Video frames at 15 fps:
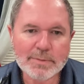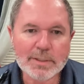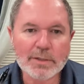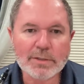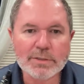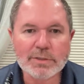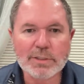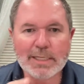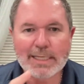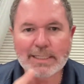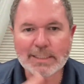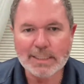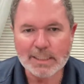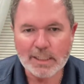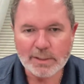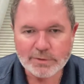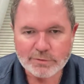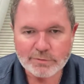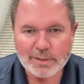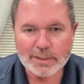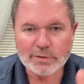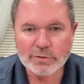because in the
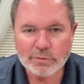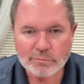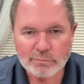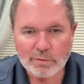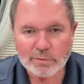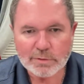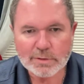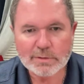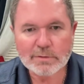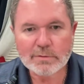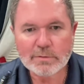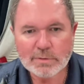contract you wrote